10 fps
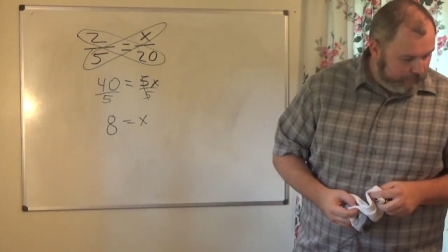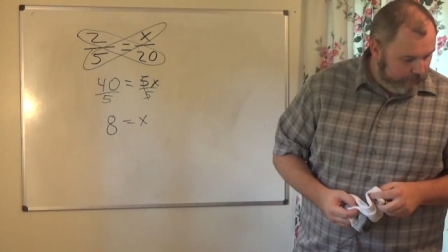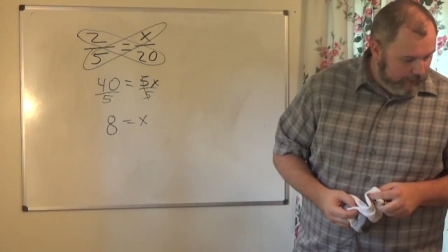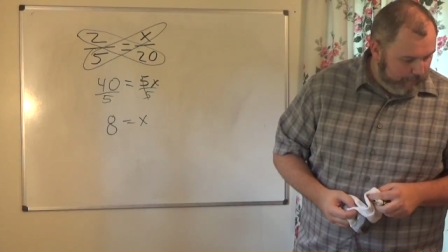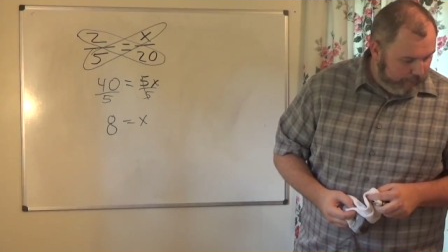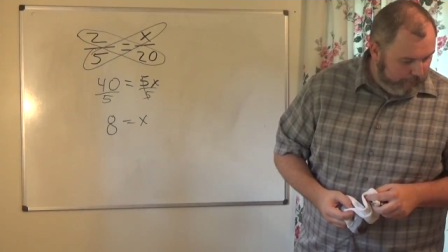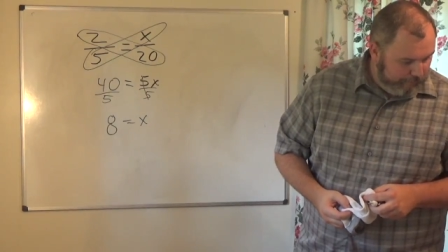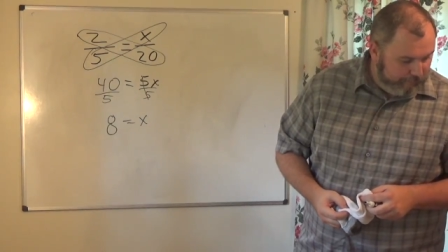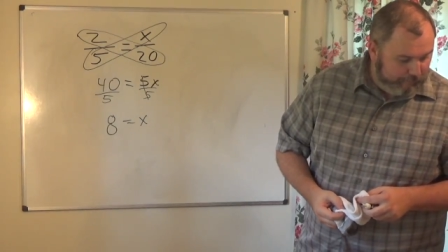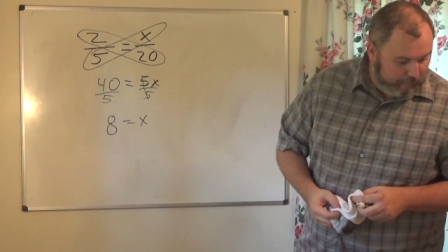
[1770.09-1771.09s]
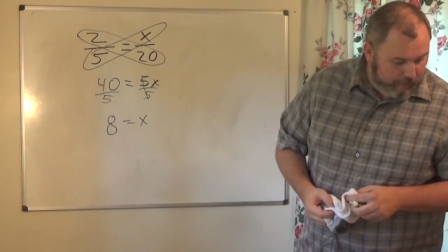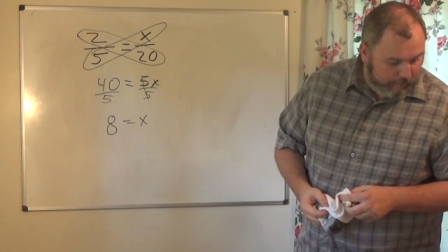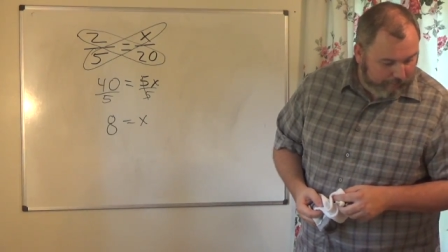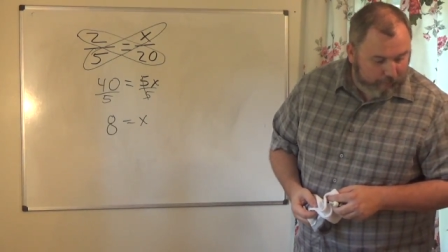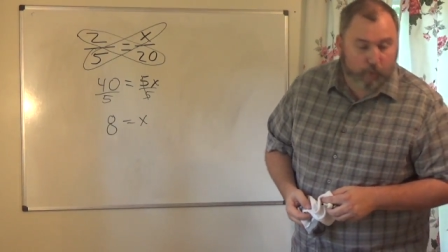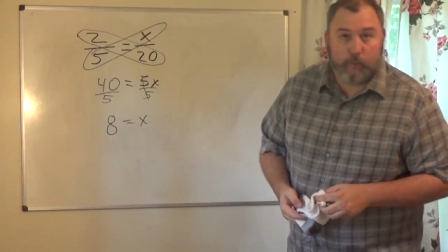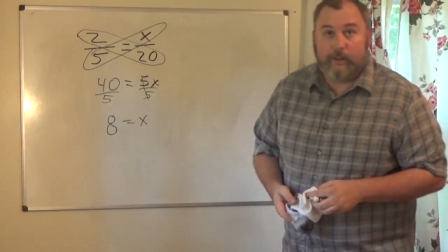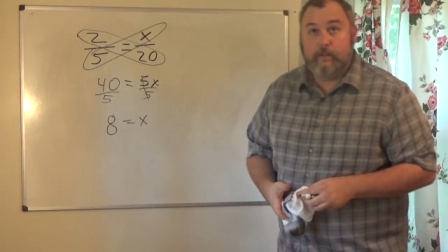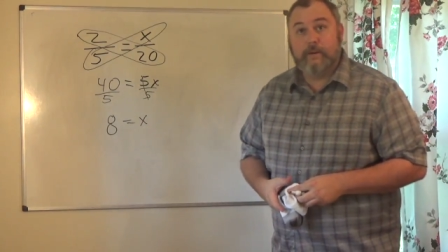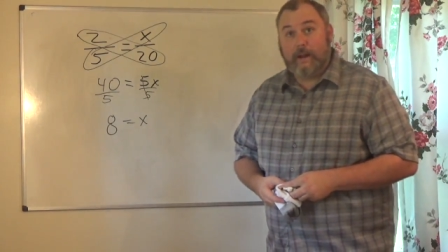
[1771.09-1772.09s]
number 4
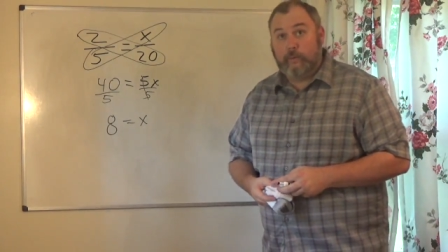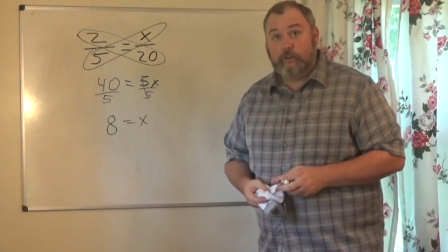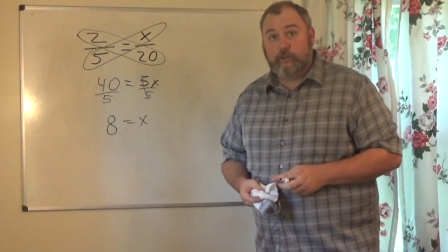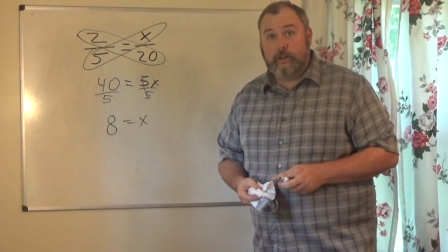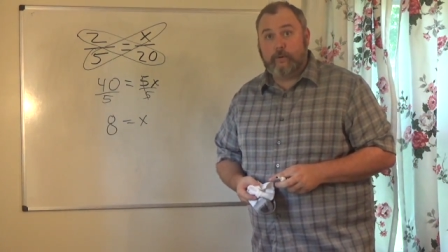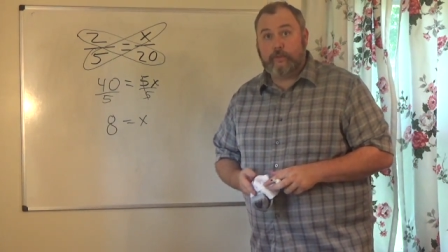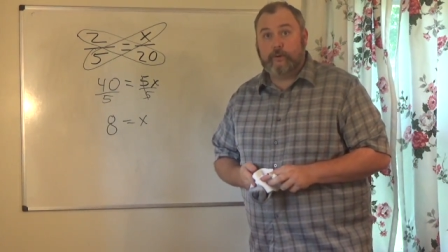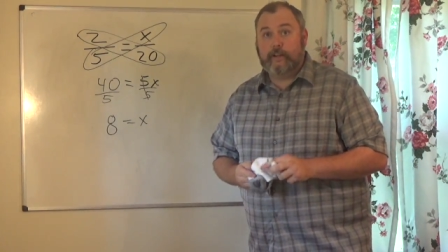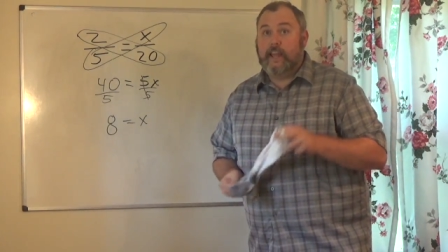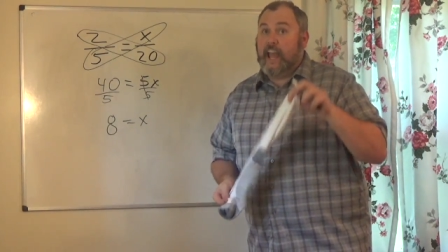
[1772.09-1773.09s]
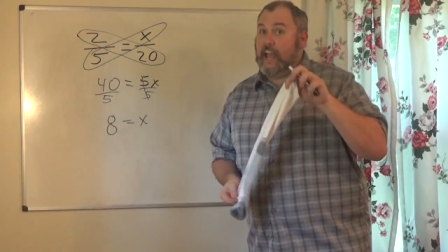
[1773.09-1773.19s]
with you, but I will do number 3.